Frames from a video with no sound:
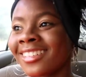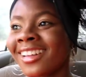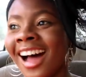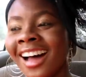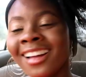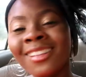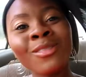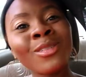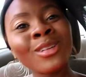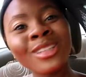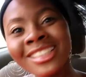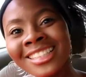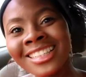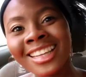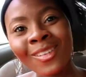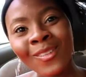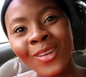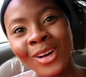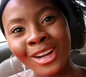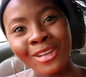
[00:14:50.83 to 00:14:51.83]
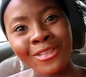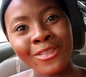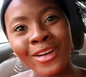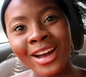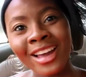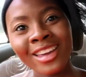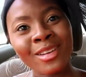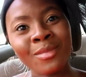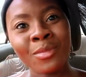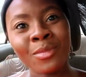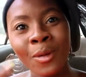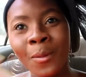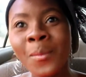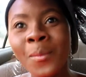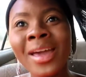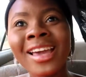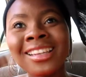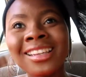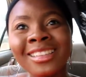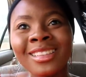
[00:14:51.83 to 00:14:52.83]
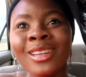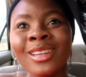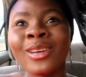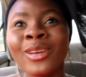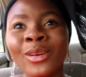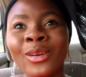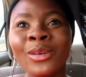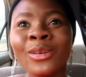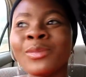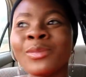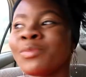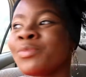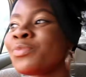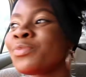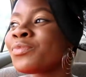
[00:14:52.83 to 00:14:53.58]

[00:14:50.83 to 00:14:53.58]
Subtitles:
I wouldn't say qualify you, but makes you